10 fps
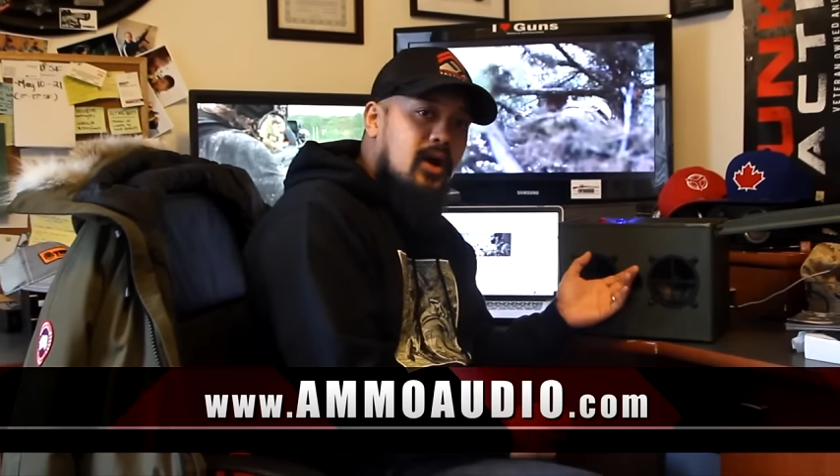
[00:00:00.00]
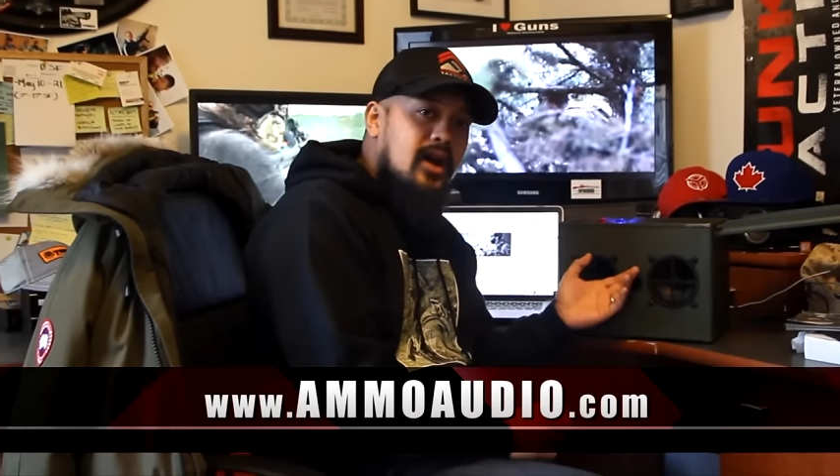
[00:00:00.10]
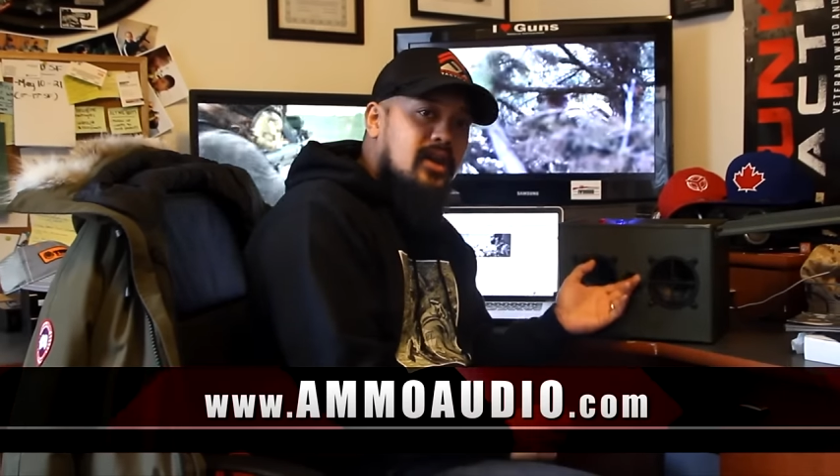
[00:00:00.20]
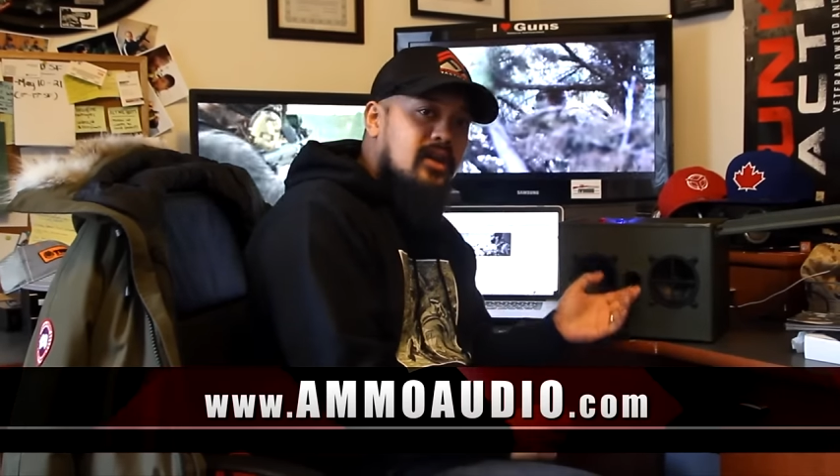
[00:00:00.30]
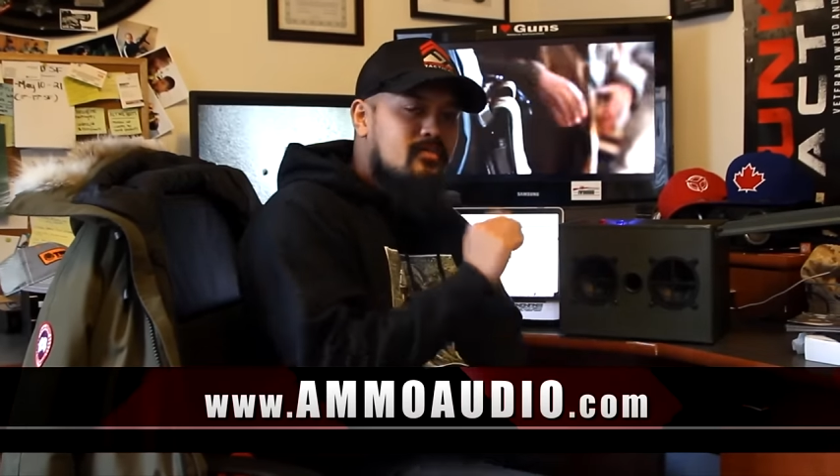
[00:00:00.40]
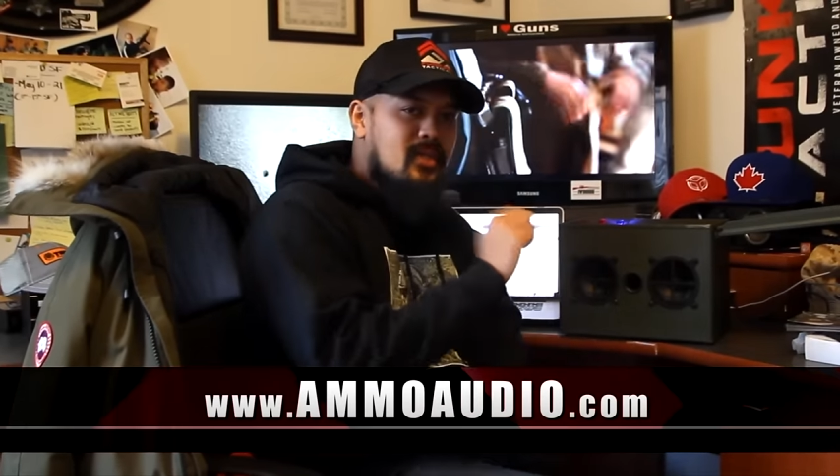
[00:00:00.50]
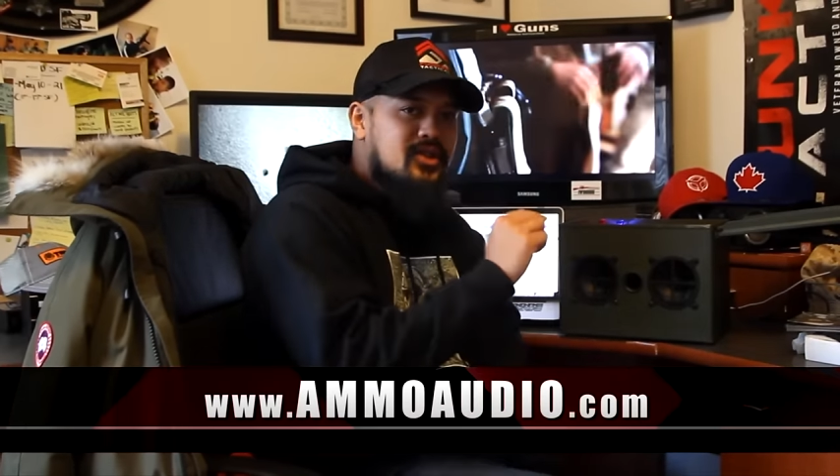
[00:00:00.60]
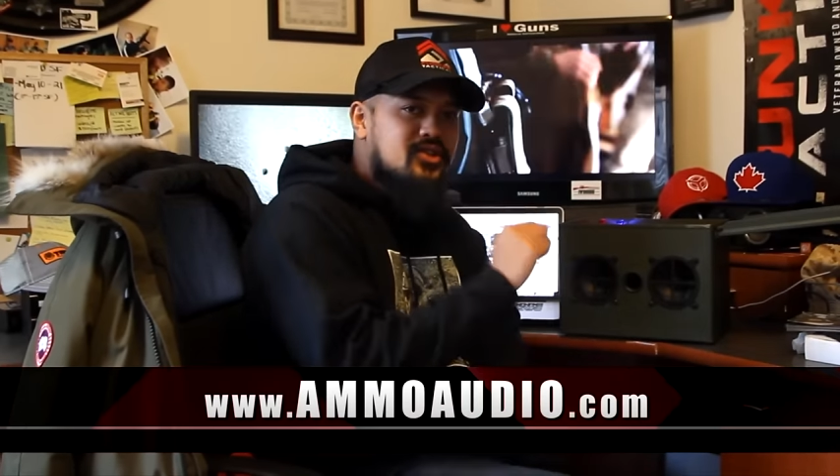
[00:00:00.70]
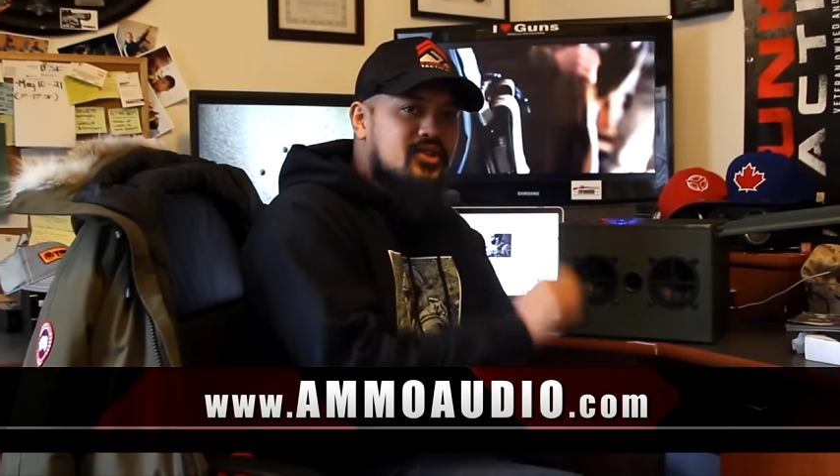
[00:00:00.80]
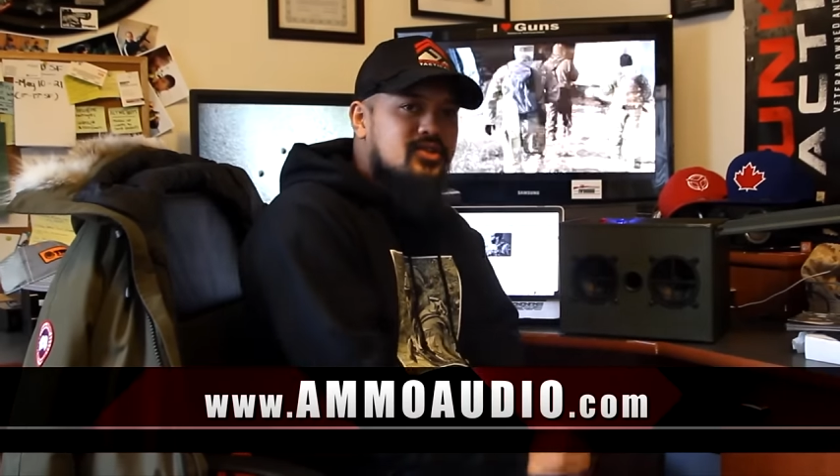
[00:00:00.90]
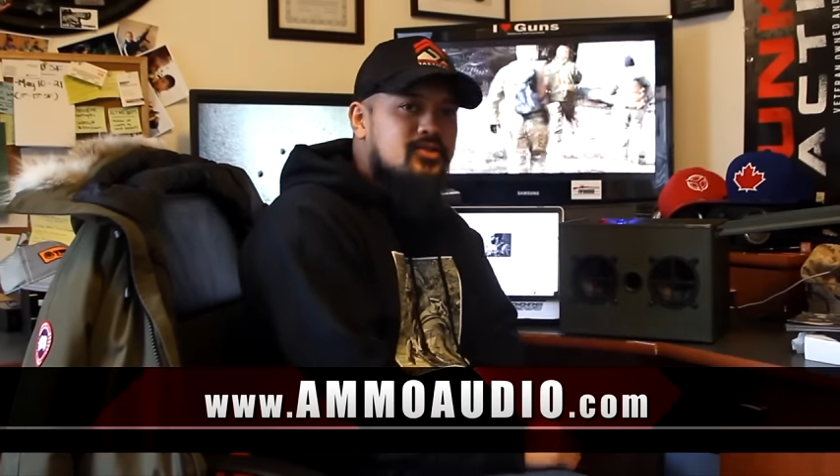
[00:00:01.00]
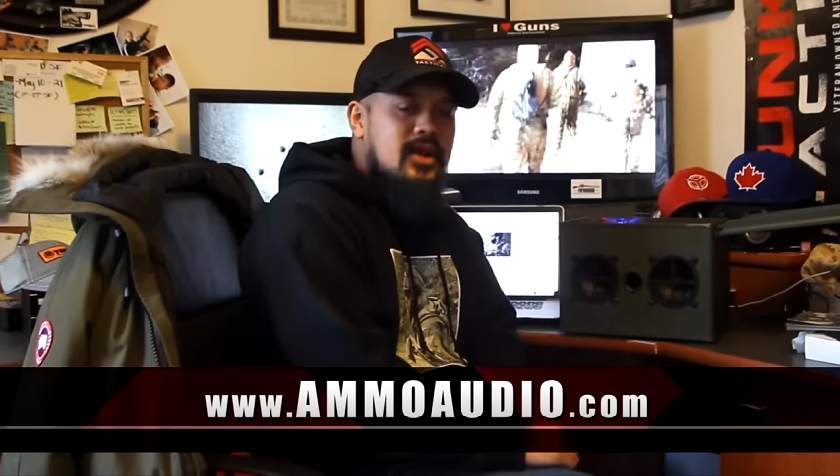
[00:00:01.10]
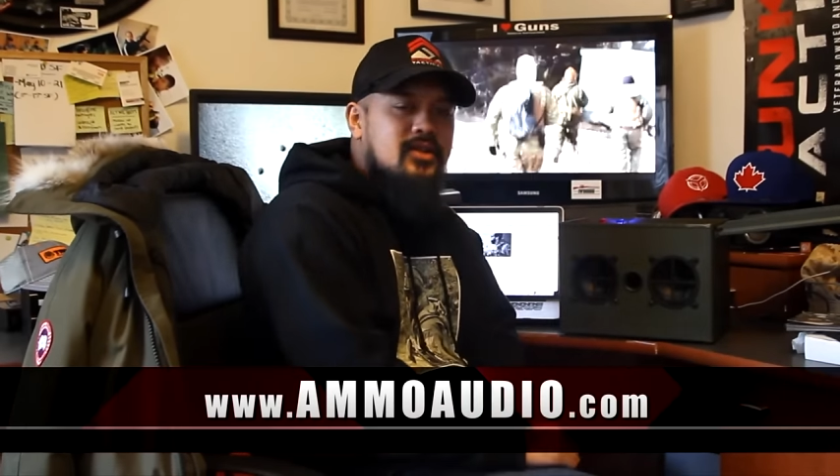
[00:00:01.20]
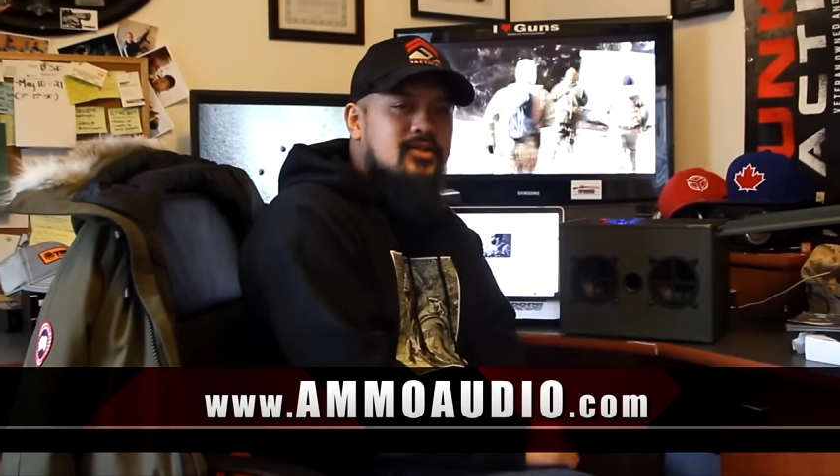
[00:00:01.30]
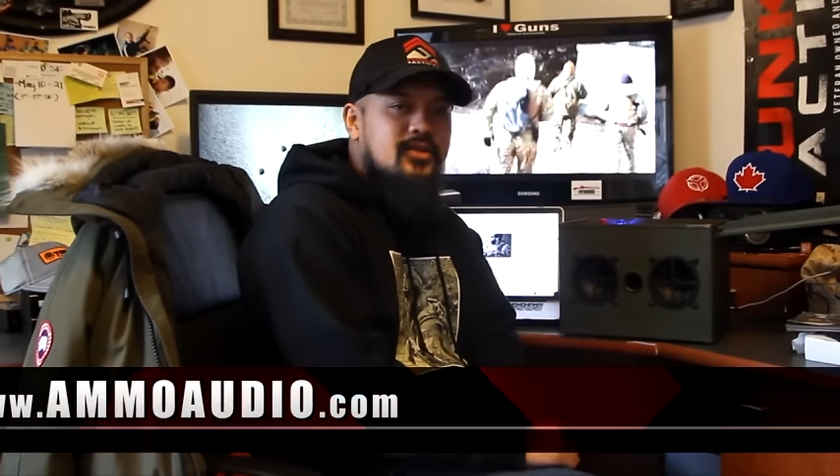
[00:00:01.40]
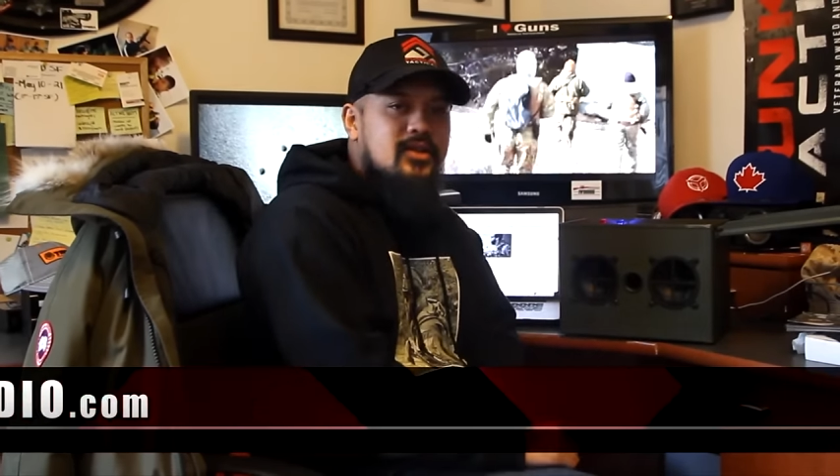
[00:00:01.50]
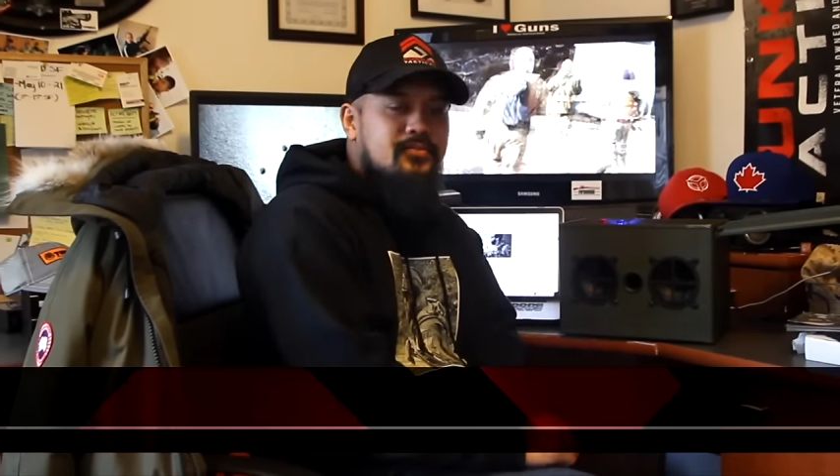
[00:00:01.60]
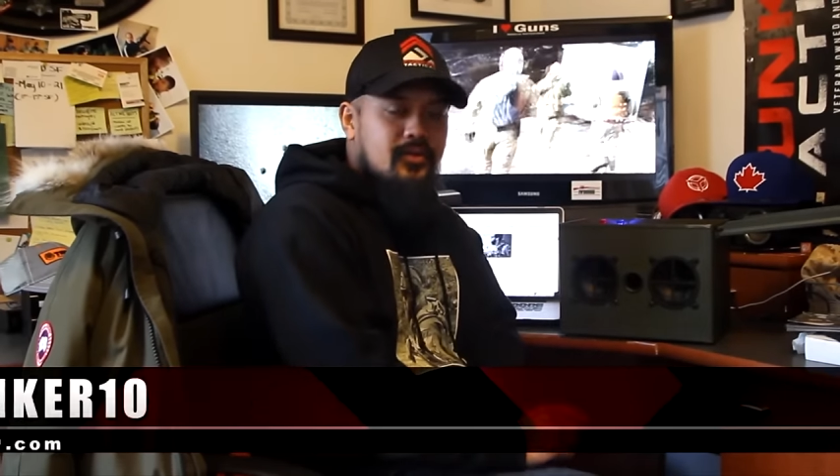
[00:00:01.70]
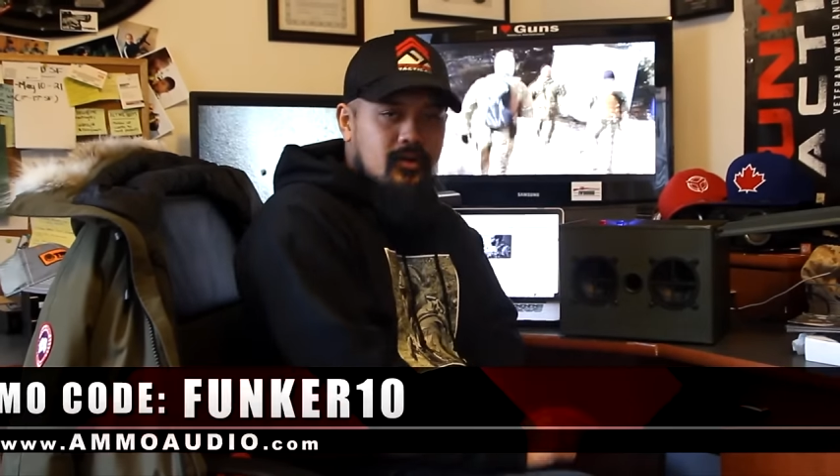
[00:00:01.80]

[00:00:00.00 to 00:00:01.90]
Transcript: buying it, make sure to enter in